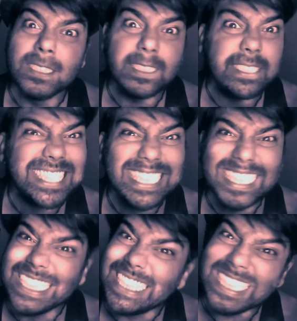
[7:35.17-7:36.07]
And he's
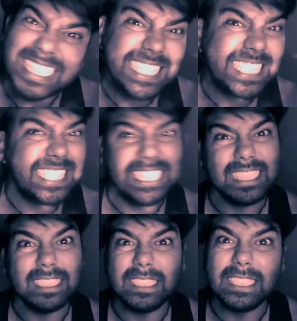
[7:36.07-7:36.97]
just like,
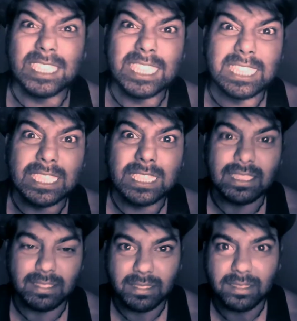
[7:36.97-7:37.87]
ugh!
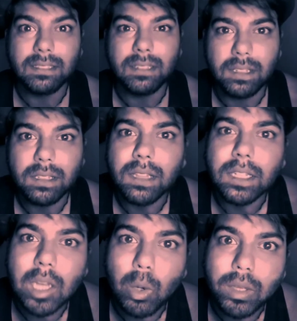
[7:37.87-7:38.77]

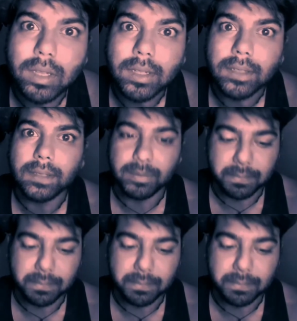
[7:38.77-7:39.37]
That's how he is.